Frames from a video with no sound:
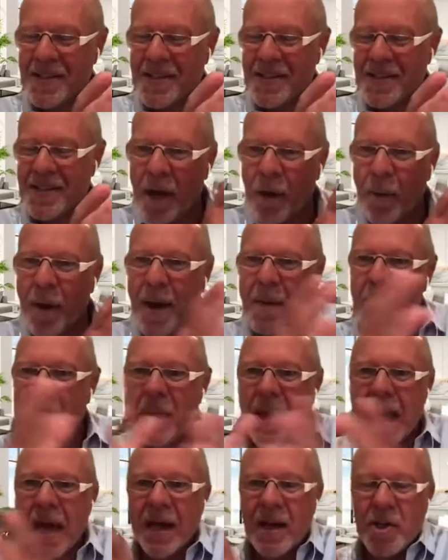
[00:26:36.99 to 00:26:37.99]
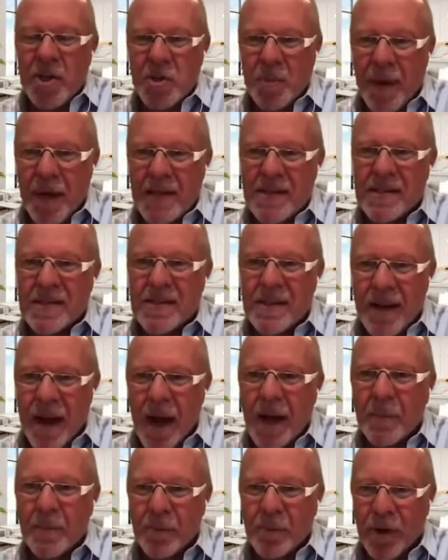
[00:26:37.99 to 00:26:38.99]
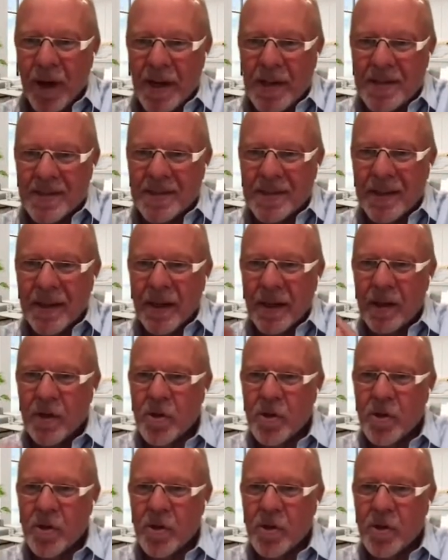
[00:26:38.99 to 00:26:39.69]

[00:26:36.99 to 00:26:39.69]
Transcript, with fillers: and how do I manage my stock price?